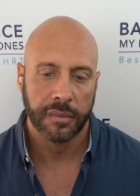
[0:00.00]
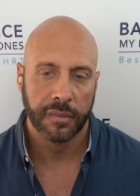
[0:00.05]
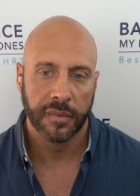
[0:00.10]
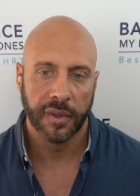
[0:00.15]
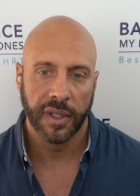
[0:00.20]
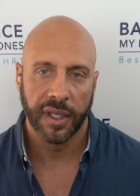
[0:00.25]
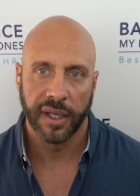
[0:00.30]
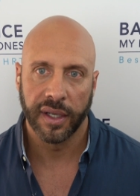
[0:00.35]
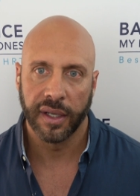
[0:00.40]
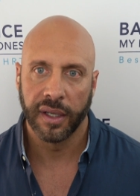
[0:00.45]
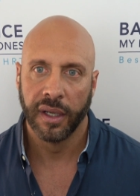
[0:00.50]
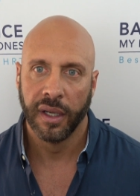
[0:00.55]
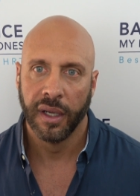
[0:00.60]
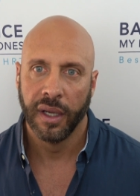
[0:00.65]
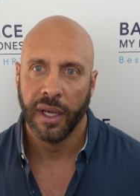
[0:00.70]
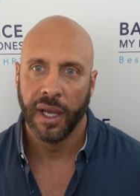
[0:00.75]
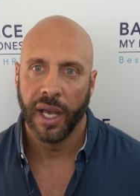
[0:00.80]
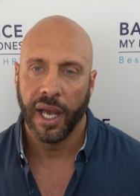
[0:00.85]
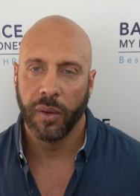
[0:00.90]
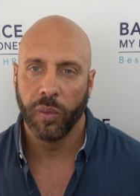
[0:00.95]
Okay.
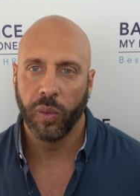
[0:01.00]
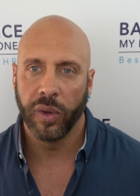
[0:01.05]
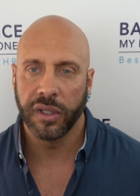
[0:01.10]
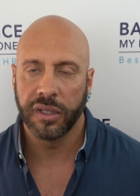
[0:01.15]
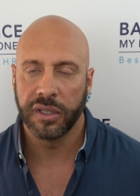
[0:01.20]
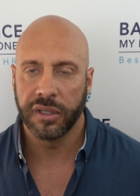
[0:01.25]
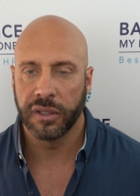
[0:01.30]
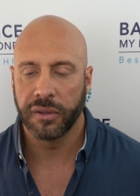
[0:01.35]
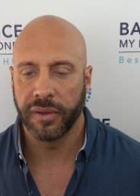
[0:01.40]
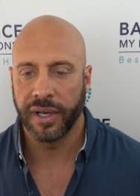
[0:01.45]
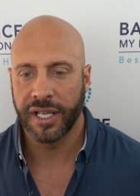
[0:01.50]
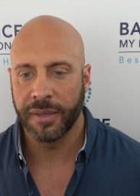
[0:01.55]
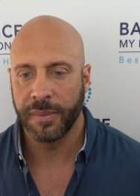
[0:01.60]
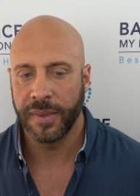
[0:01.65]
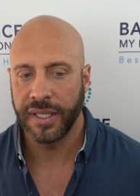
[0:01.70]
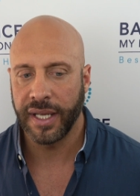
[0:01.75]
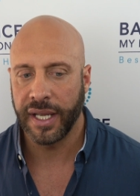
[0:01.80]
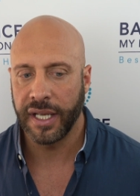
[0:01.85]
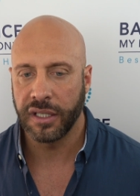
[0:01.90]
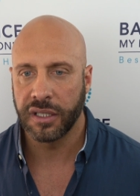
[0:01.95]
And what are your
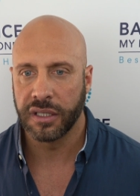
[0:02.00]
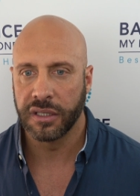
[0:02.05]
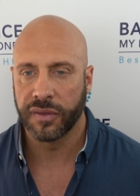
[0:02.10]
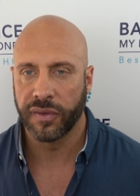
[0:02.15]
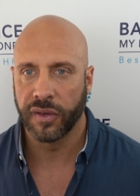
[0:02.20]
recommendations